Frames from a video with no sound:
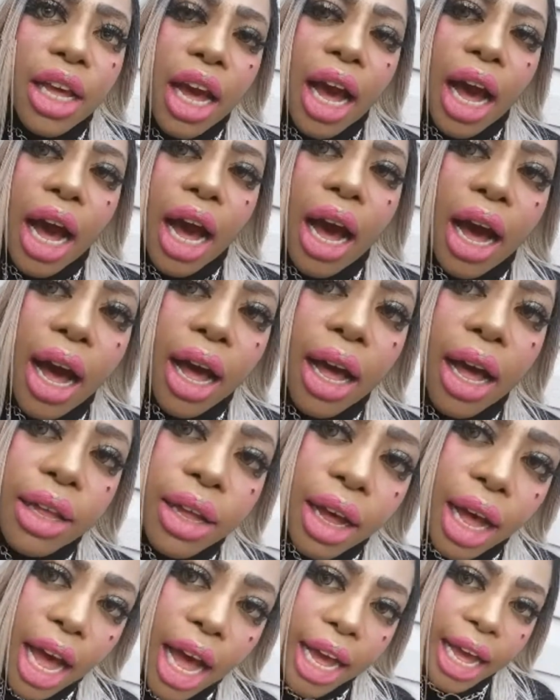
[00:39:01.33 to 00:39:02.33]

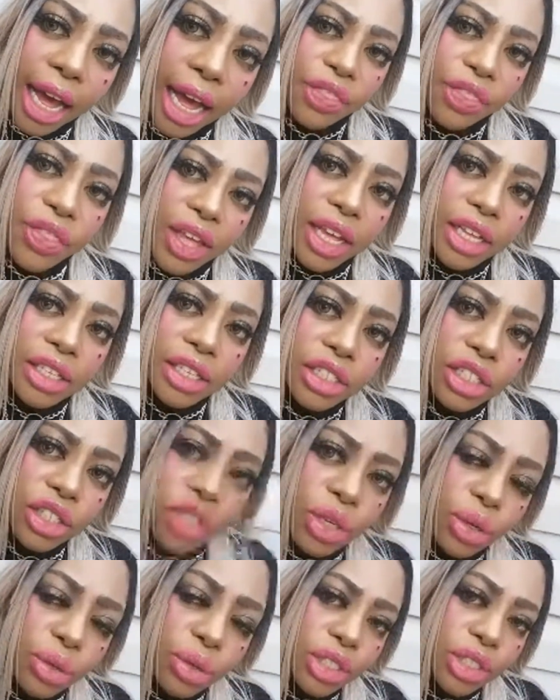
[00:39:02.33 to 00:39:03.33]
I got things to
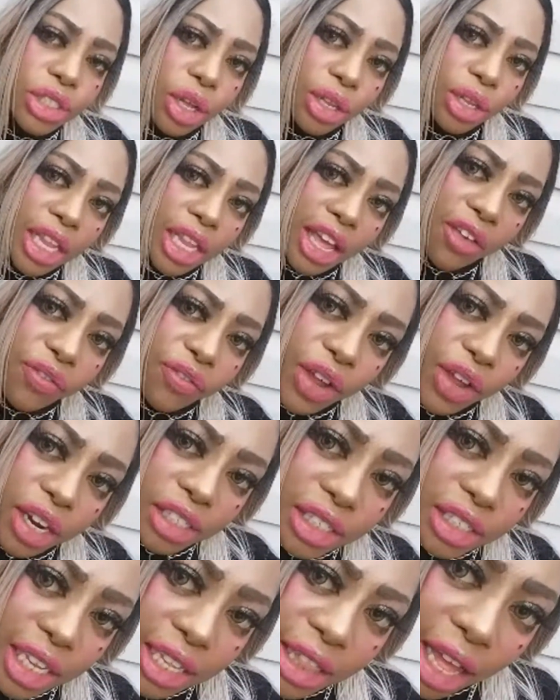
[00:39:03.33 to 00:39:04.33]
do. So live
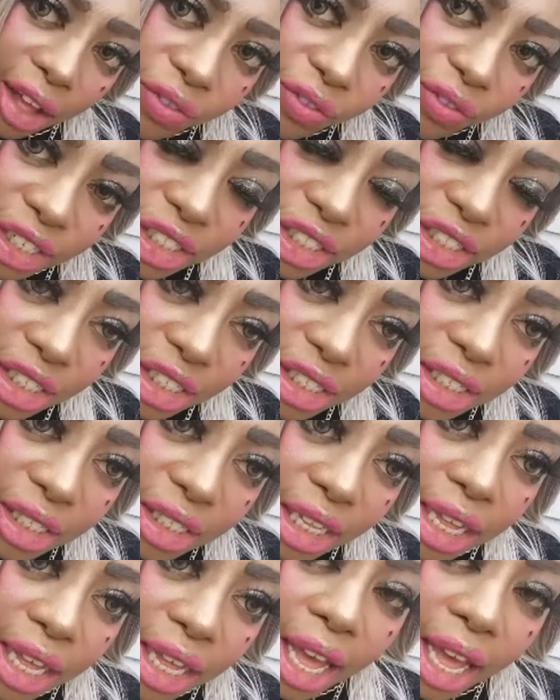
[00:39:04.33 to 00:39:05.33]
fiercely, love viciously.
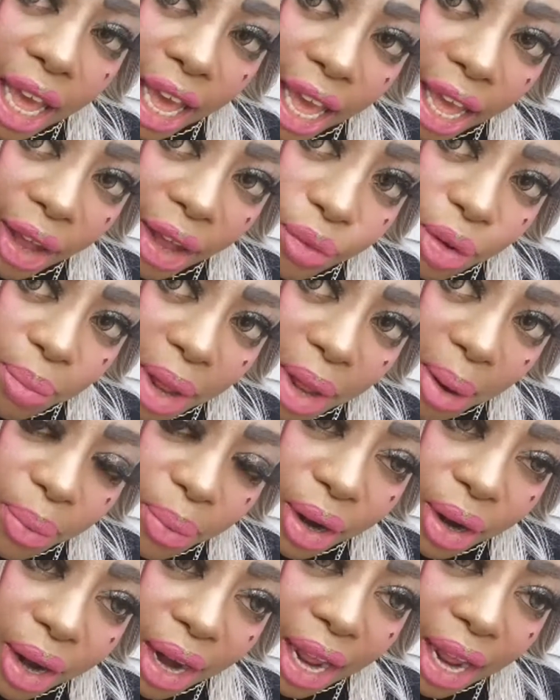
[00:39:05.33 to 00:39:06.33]
And
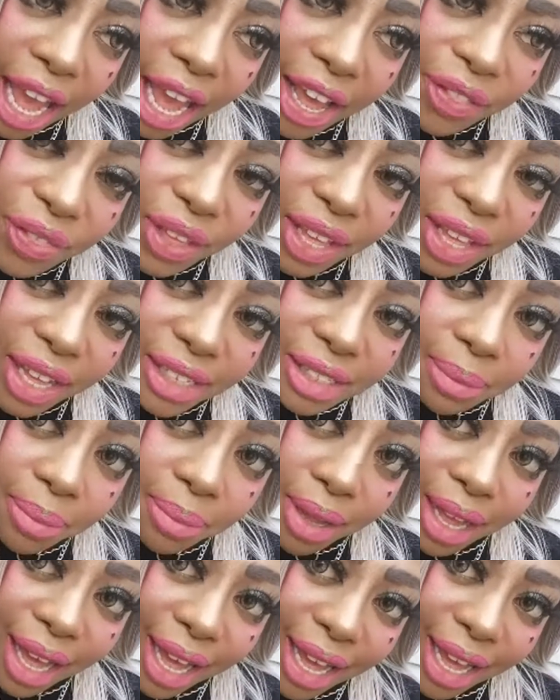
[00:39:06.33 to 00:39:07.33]
remember, atheism
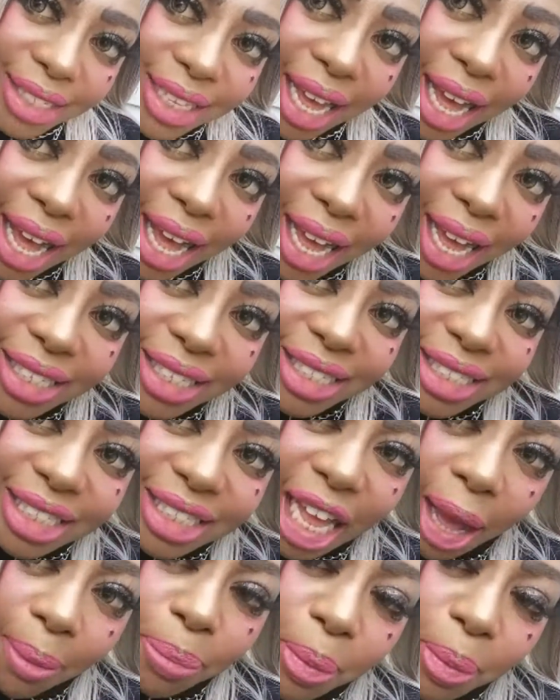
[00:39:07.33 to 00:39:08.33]
is
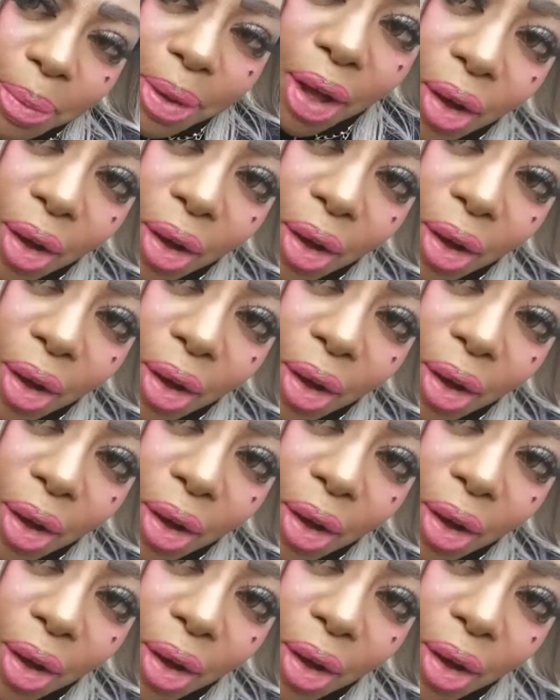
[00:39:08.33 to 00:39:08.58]
unstoppable.